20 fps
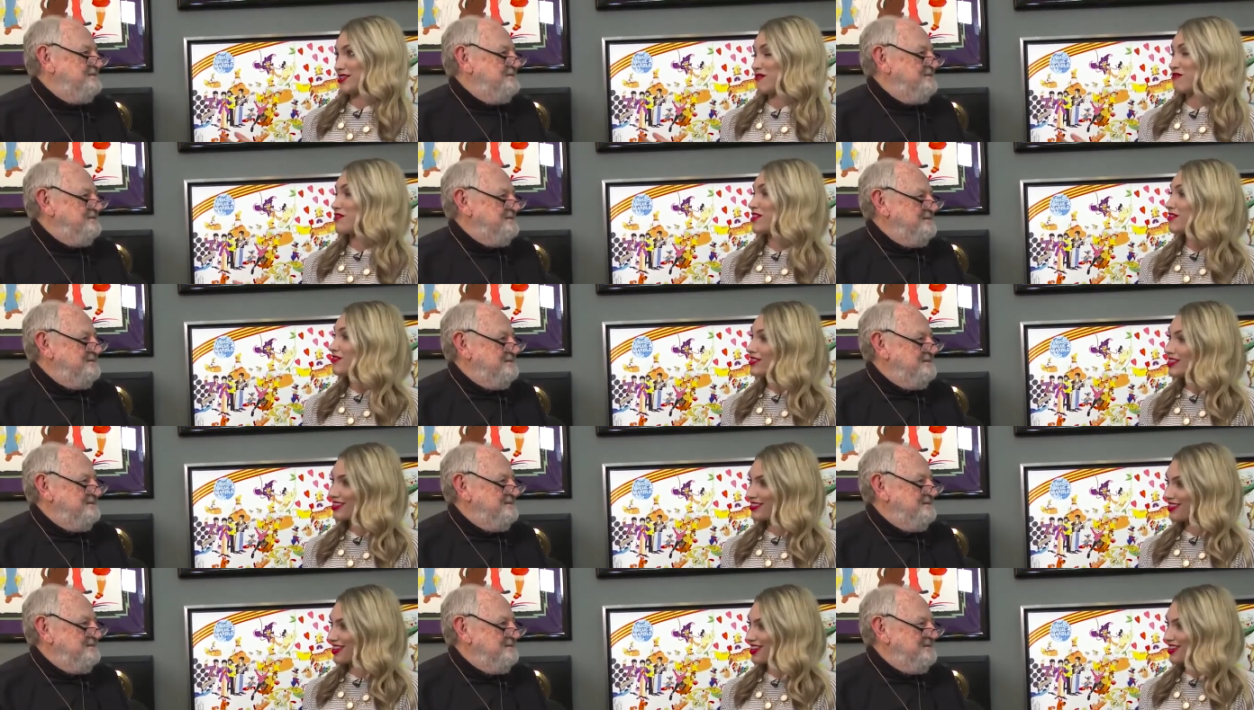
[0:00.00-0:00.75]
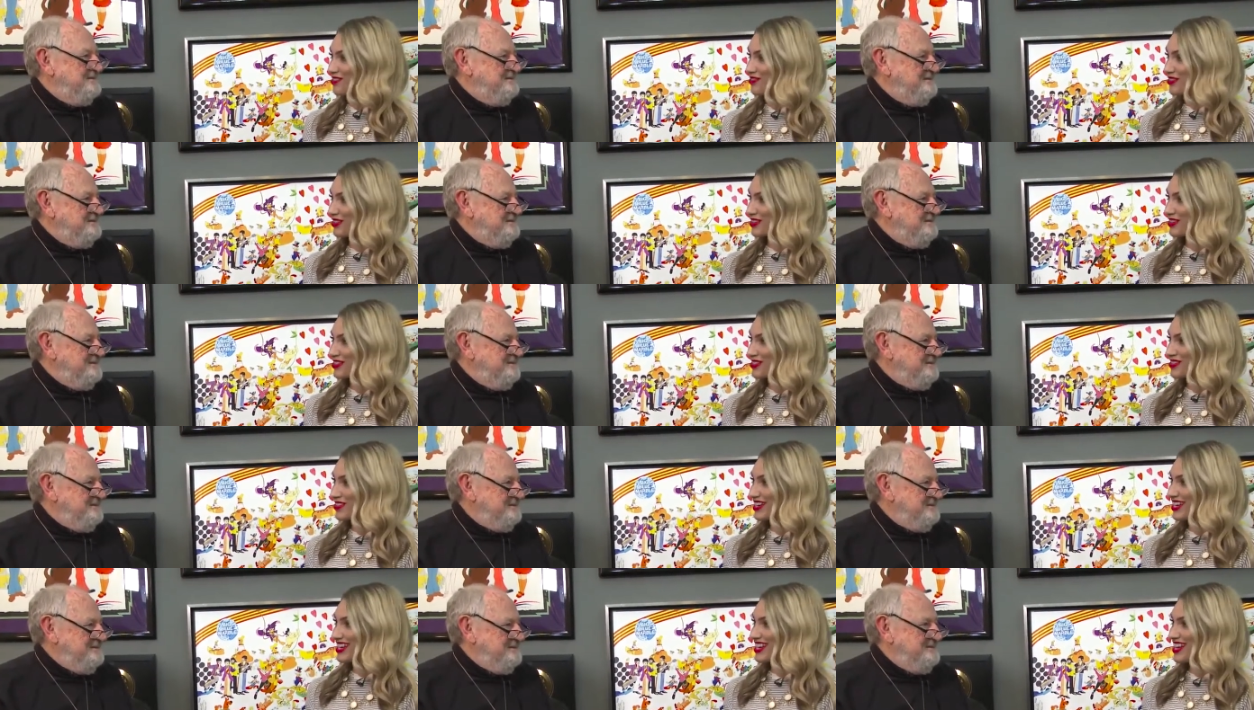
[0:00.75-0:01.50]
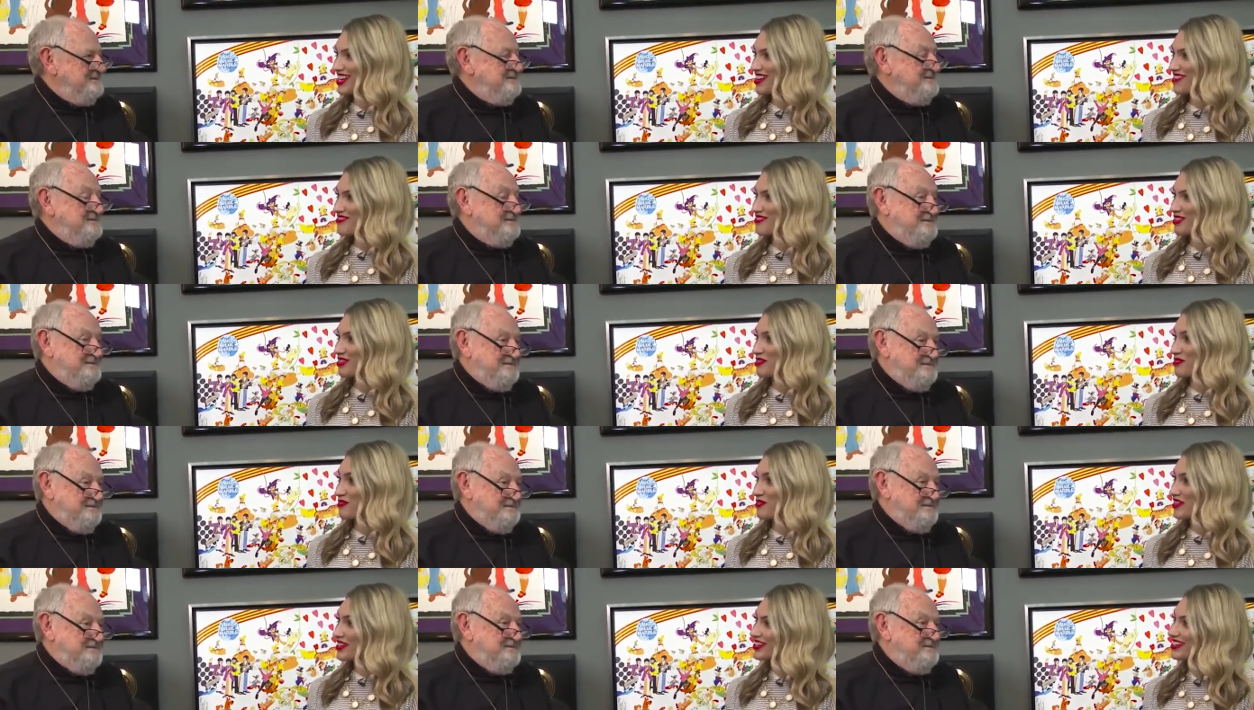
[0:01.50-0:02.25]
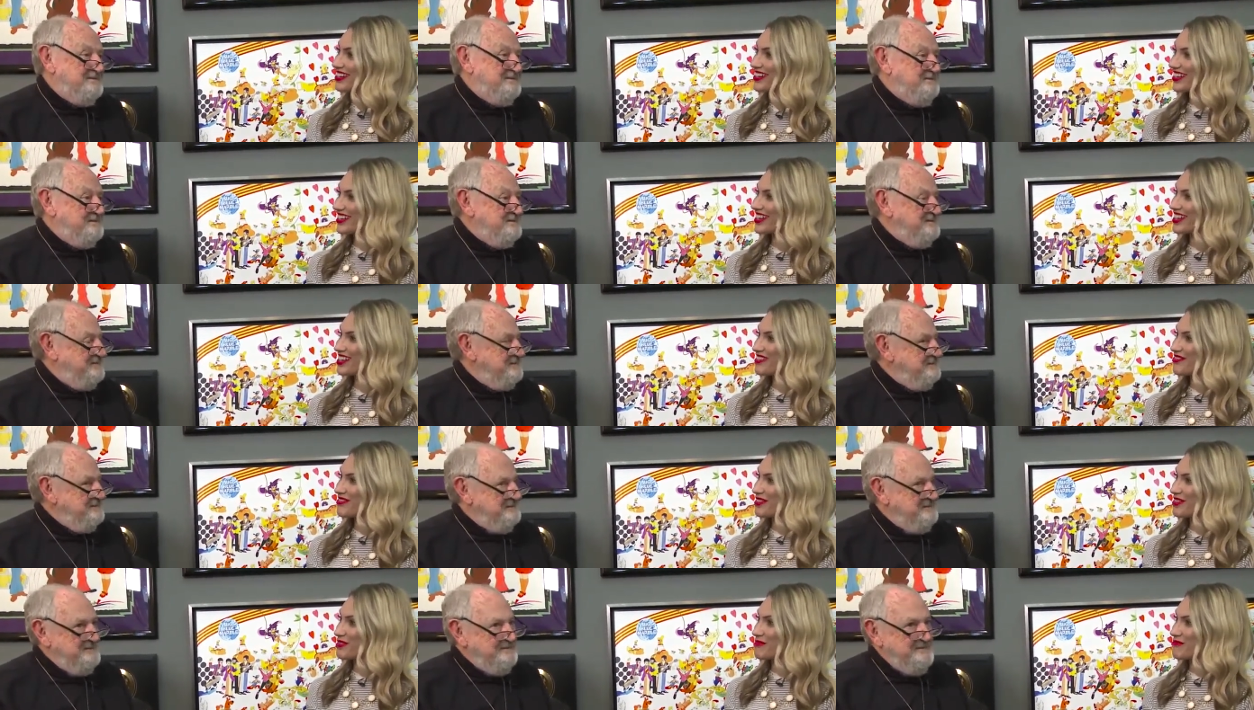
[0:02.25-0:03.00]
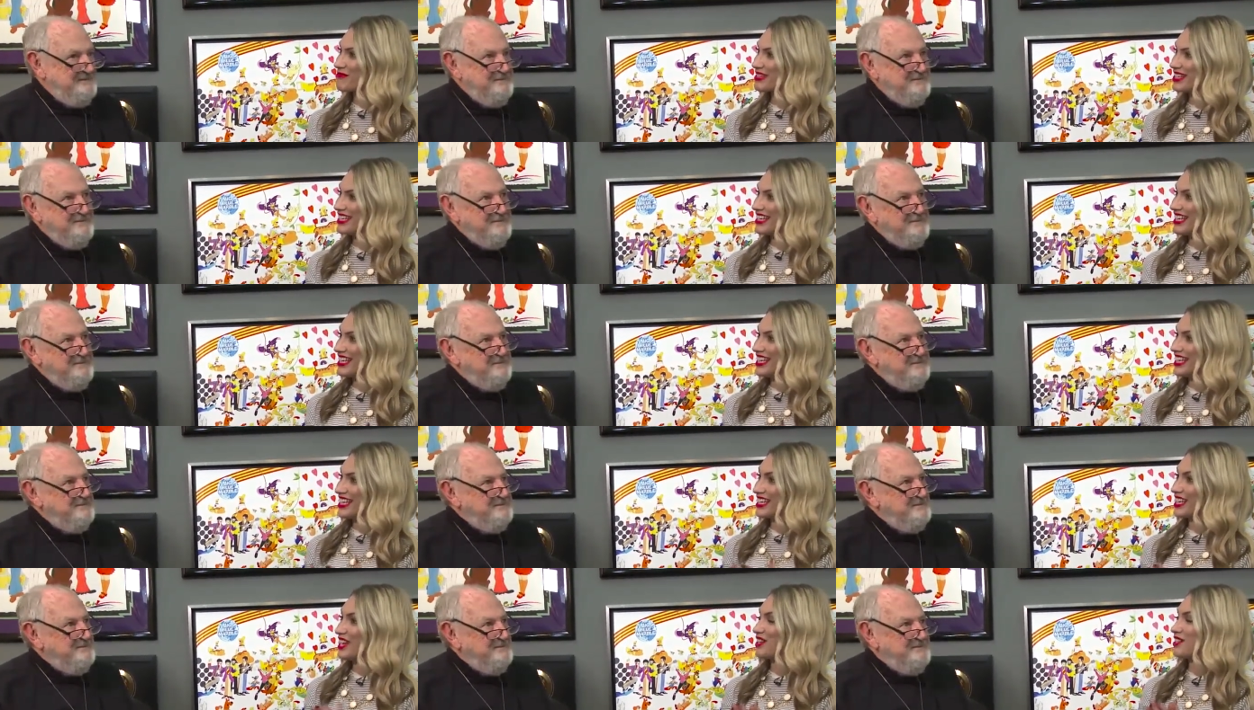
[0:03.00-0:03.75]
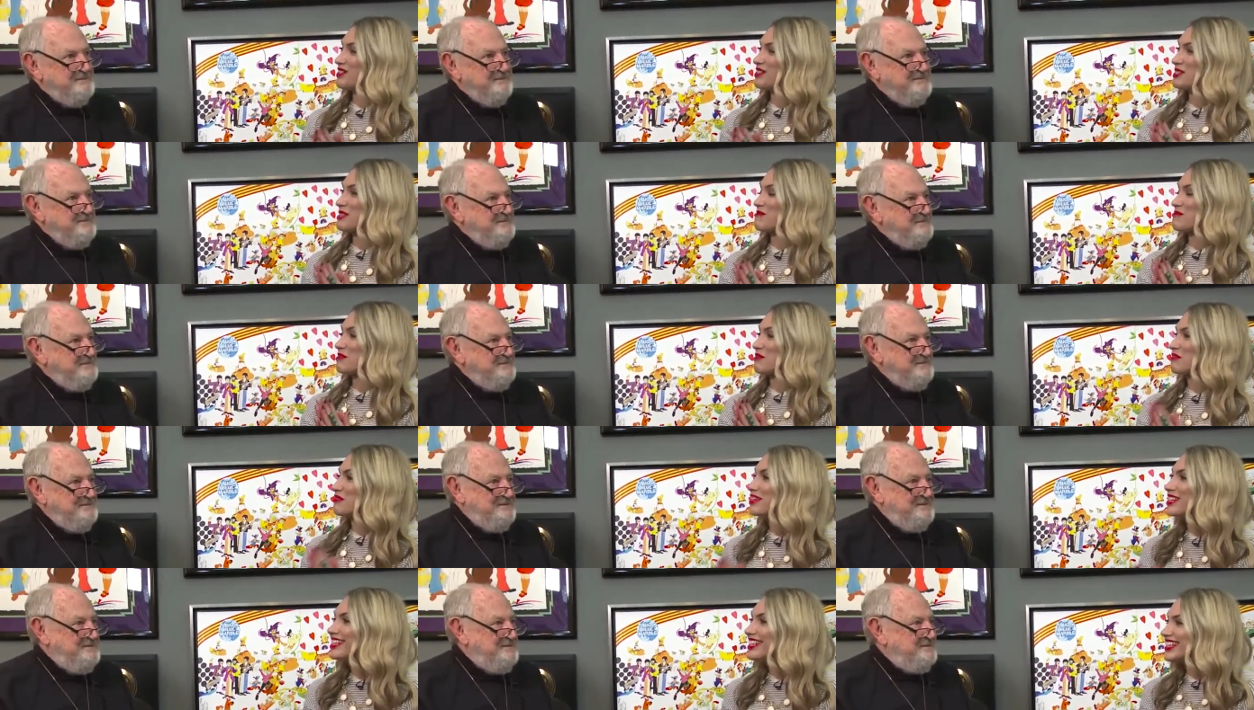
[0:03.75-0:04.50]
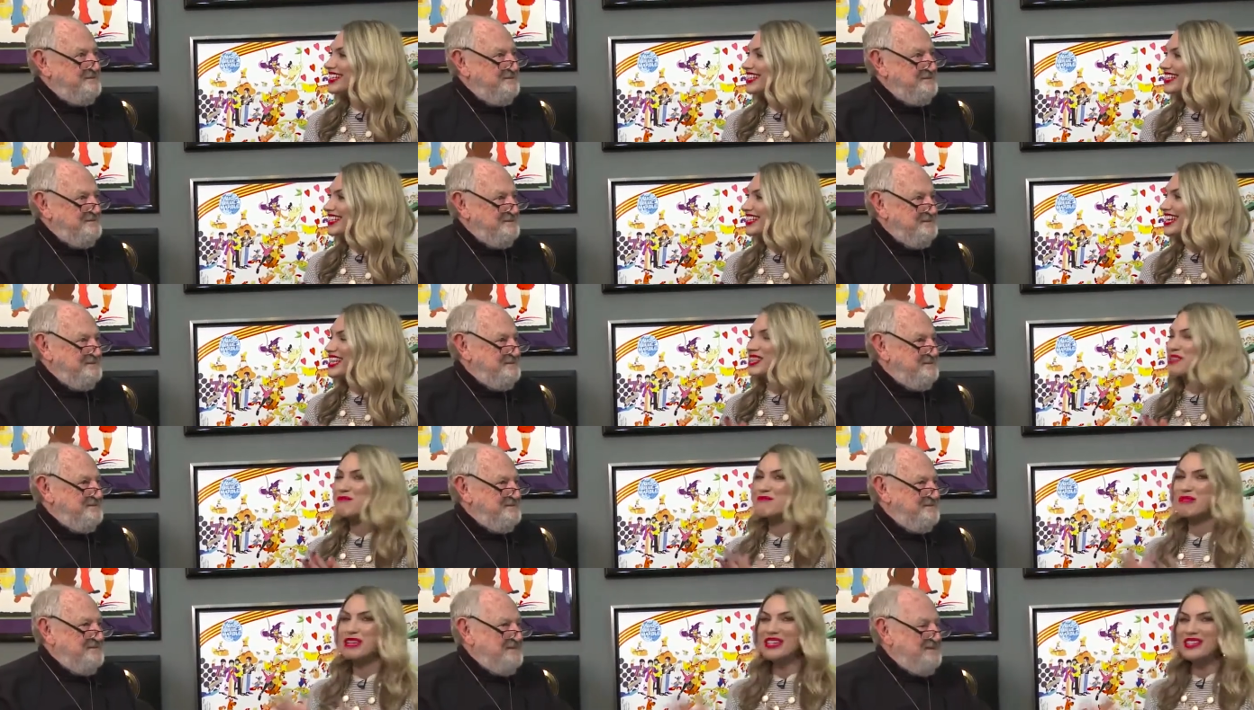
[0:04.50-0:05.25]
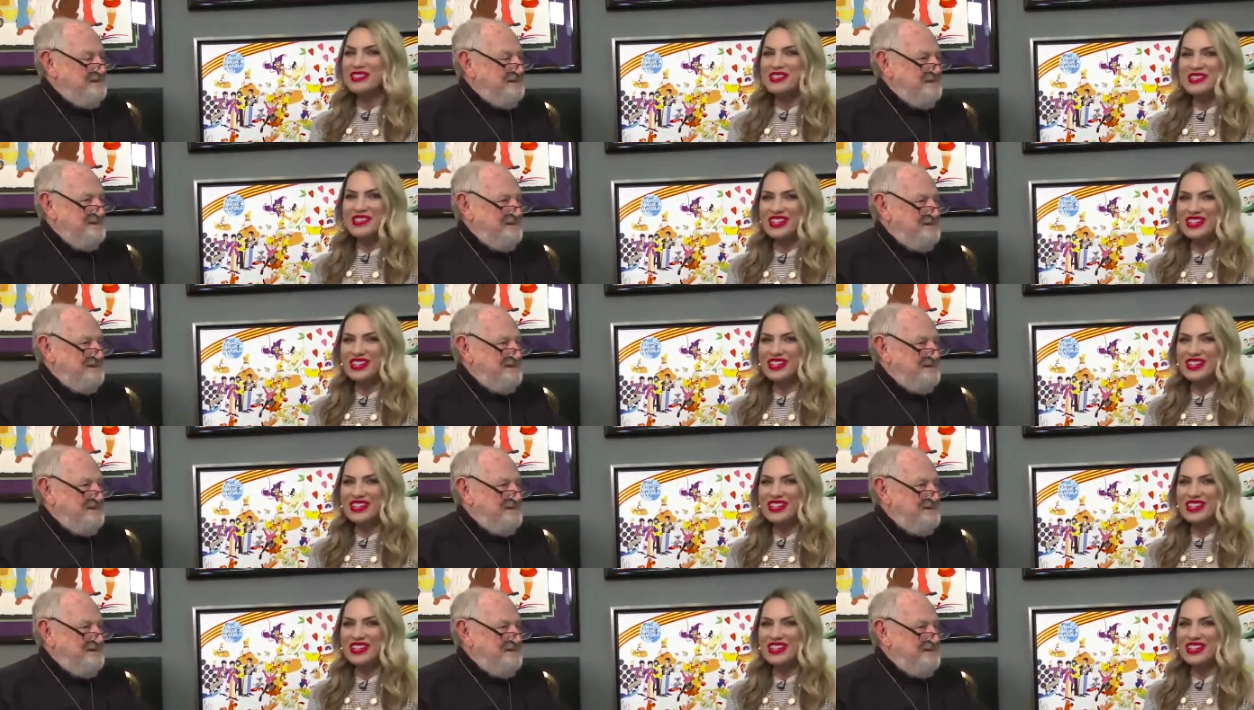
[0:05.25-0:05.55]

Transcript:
Speaker 1: the 50th anniversary of your work on the film Yellow Submarine and the Beatles